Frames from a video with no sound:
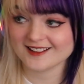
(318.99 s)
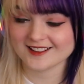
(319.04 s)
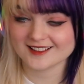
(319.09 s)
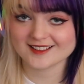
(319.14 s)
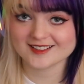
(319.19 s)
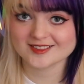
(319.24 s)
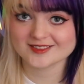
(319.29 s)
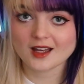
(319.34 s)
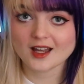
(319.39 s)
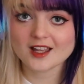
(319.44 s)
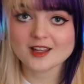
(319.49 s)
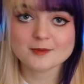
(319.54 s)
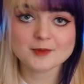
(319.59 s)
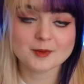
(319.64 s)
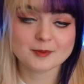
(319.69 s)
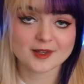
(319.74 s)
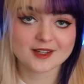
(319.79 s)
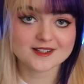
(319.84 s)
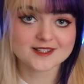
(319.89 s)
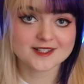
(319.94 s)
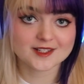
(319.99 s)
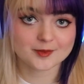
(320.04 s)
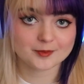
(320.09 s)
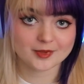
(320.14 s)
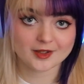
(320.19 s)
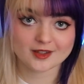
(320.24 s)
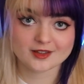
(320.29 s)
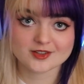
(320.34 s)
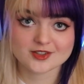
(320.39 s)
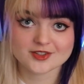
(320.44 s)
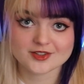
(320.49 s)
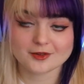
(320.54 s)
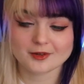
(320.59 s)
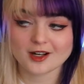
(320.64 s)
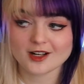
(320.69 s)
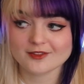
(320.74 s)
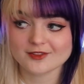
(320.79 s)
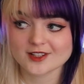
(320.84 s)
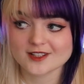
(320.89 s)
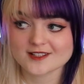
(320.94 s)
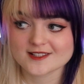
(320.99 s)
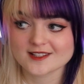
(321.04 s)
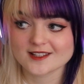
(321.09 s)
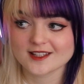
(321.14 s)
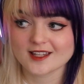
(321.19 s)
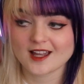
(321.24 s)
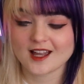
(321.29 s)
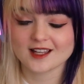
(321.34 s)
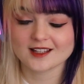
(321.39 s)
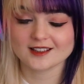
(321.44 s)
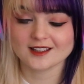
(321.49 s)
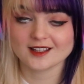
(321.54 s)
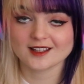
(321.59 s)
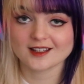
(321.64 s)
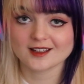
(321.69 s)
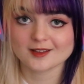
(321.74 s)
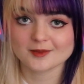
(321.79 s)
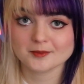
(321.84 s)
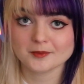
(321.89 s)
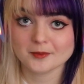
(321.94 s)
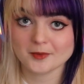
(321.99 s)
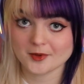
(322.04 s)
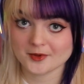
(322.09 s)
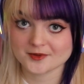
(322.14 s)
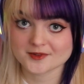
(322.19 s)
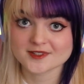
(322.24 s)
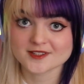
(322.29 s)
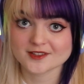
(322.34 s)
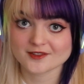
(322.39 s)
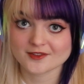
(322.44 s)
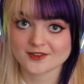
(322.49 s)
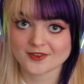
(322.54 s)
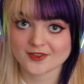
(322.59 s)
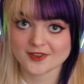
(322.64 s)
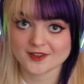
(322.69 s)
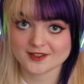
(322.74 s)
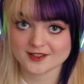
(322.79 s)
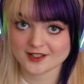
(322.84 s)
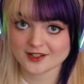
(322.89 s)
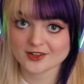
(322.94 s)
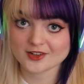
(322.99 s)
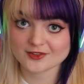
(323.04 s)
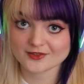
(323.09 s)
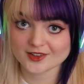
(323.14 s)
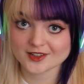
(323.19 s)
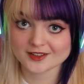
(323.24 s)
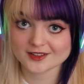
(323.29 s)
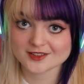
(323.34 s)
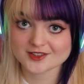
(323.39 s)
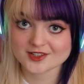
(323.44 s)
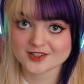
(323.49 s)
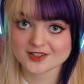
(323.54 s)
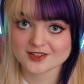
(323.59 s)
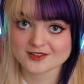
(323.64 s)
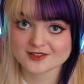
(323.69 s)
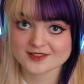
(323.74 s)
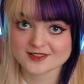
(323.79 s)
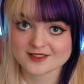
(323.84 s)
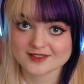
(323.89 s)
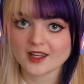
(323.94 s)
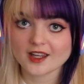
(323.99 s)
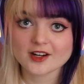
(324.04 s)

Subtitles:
it. I am a basic bitch, so obviously I like most of the deer villagers.